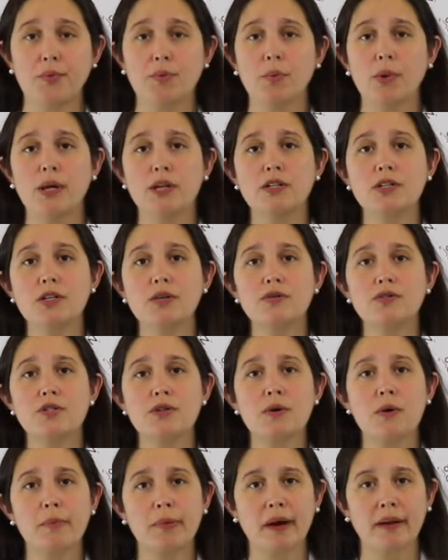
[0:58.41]
when you
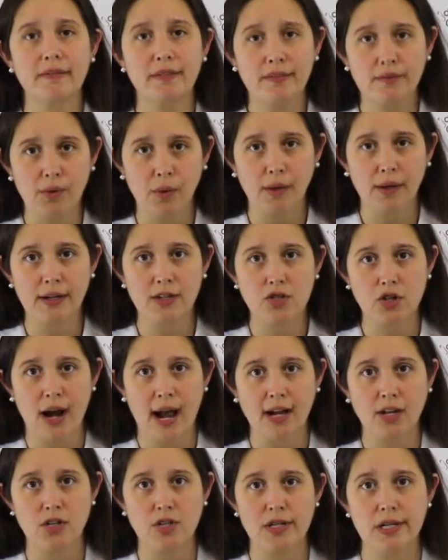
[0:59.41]
do a pelvic floor
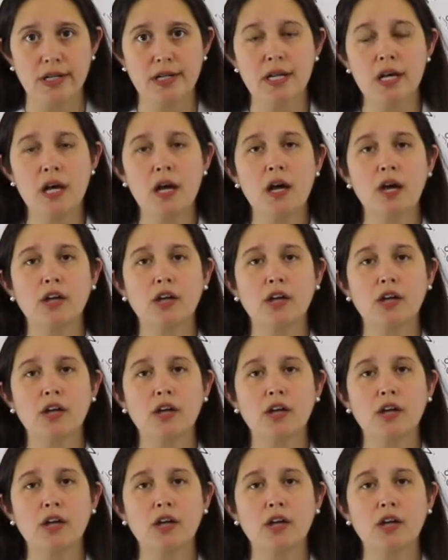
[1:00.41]
contraction,